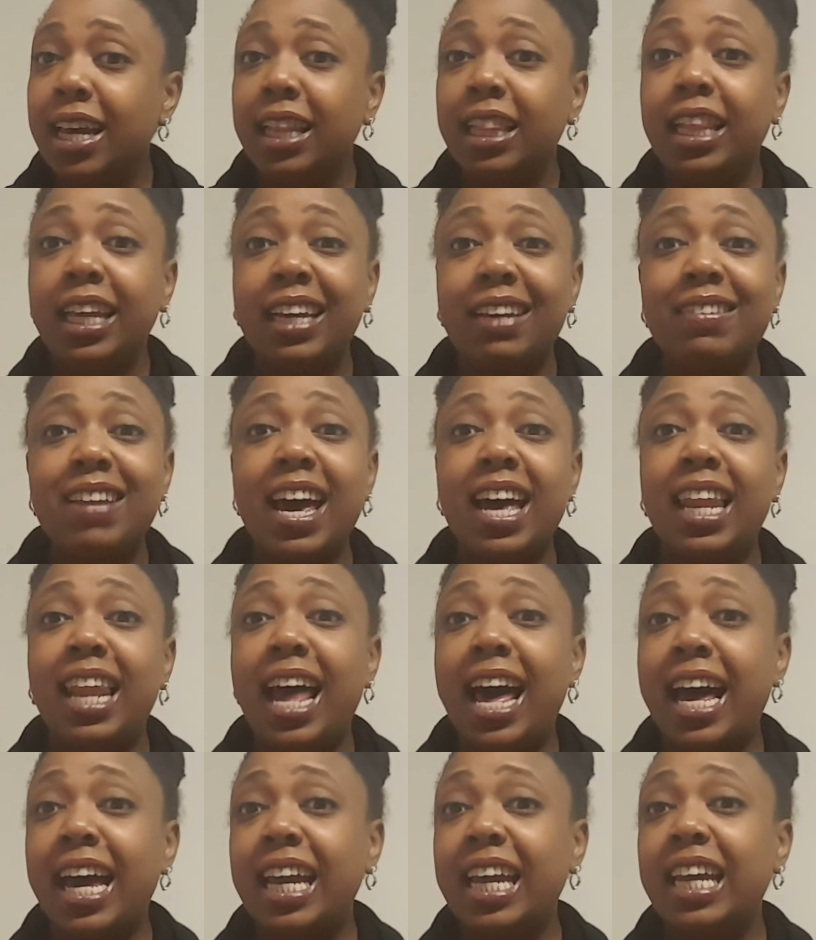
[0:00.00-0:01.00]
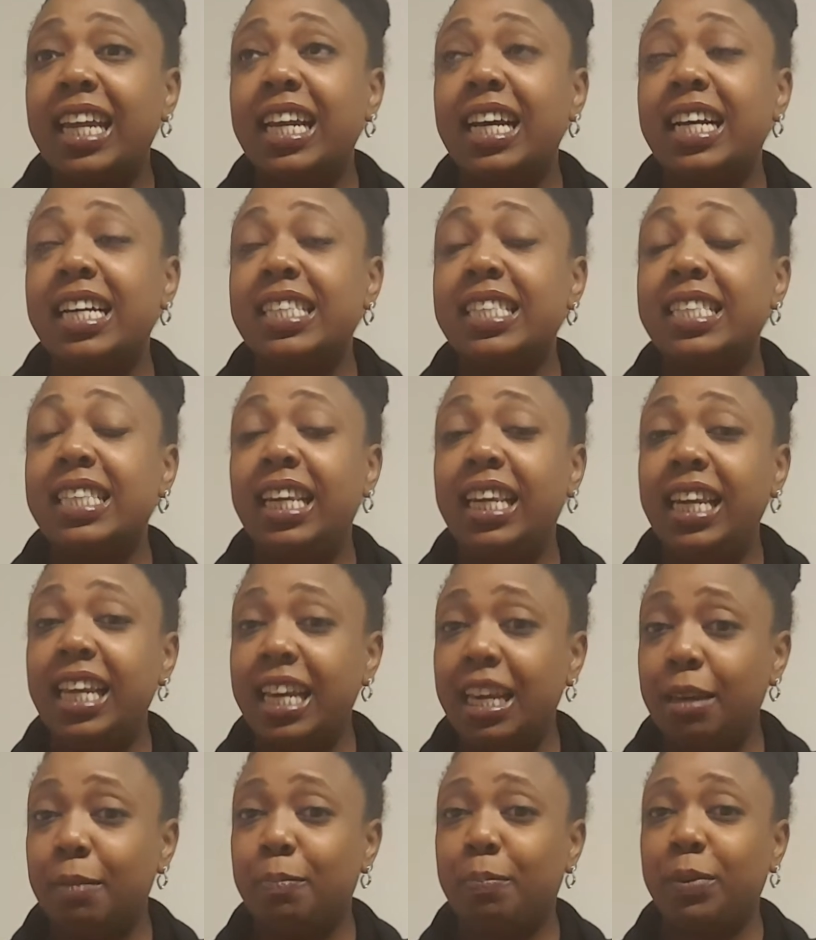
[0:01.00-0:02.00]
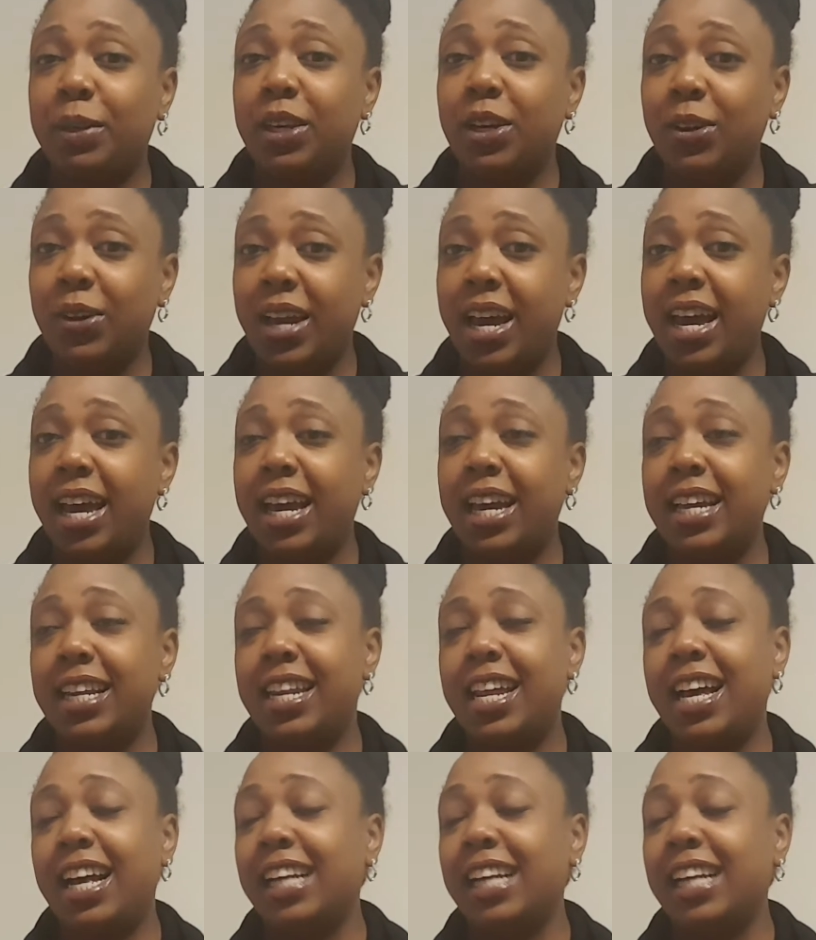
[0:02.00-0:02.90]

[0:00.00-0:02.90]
Leave that lion asleep, okay?